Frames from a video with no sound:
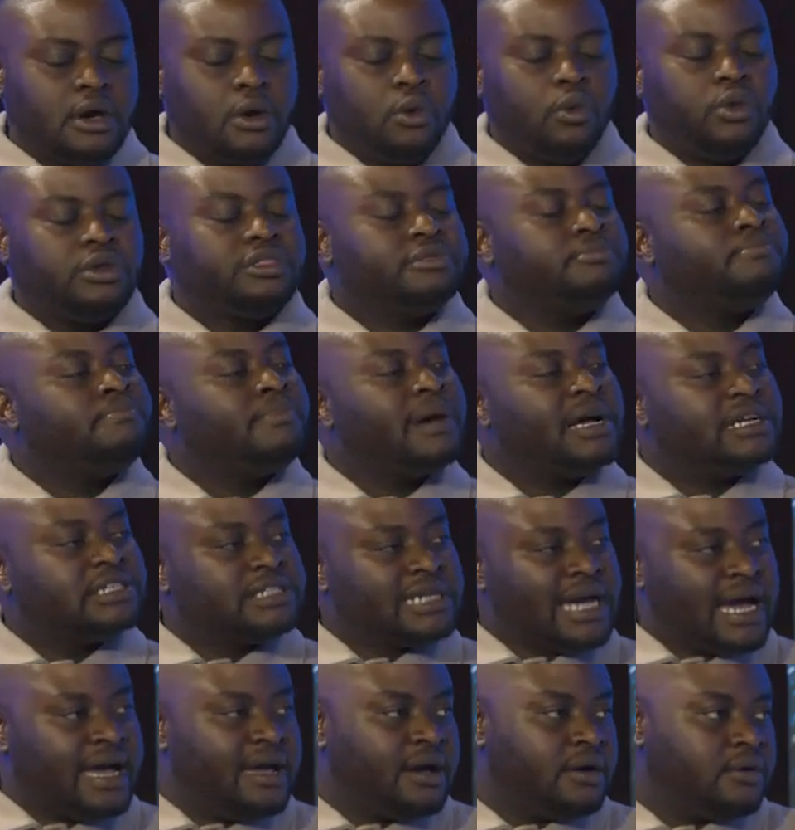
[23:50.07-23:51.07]
with much
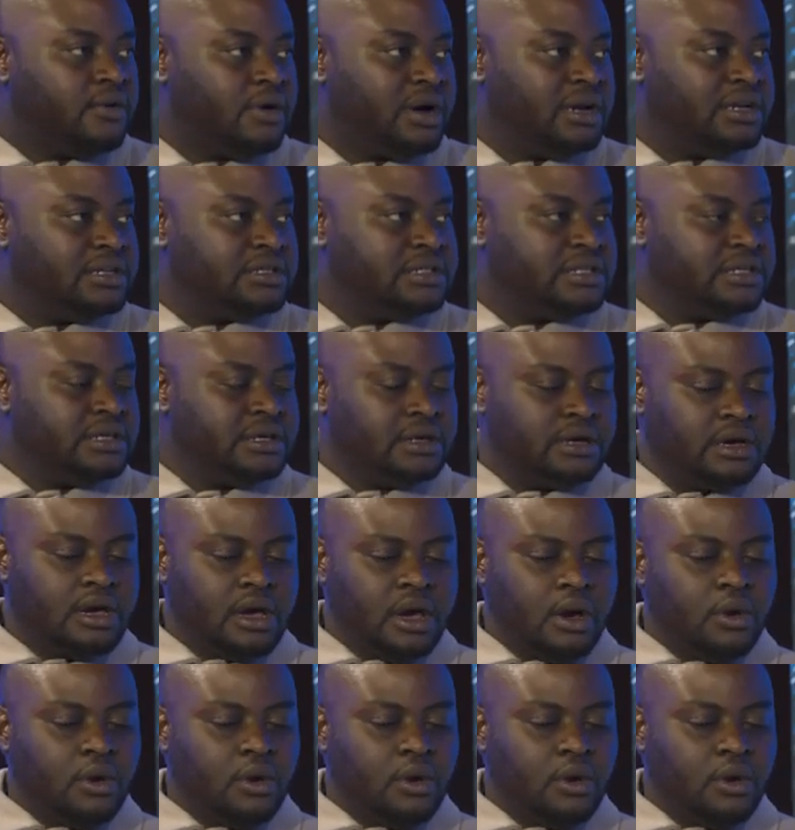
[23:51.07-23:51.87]
higher quality